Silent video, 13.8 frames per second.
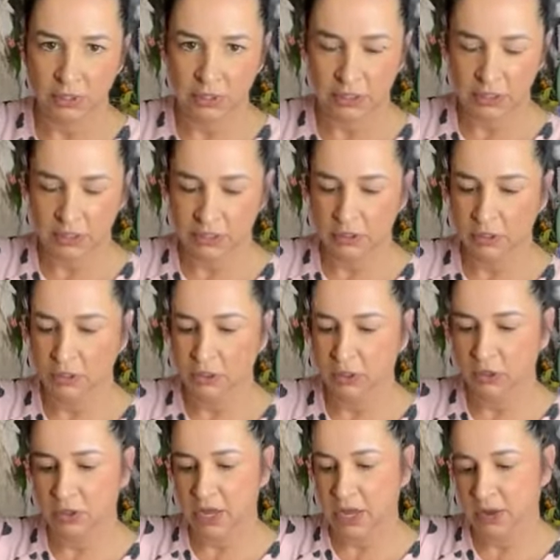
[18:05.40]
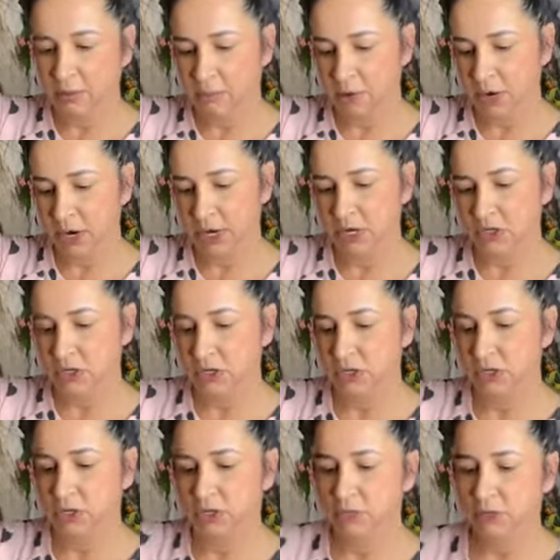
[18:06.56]
it to that branch
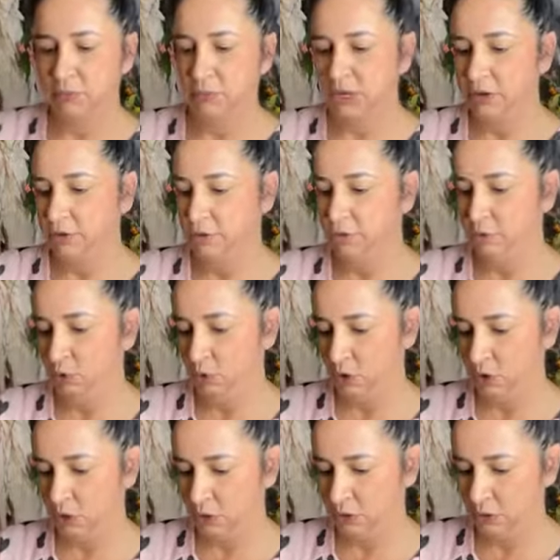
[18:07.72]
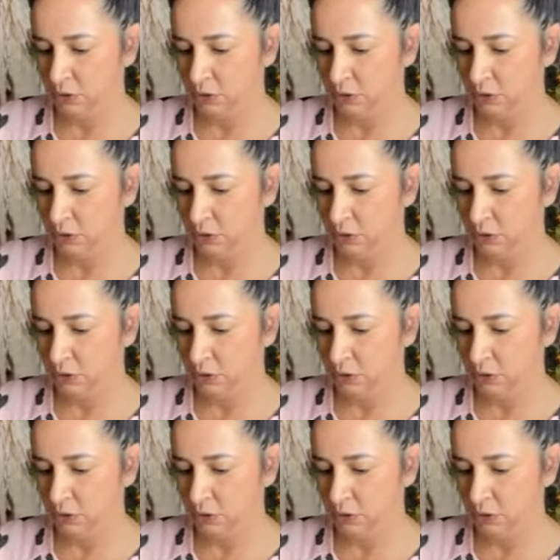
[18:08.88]
to make it fuller.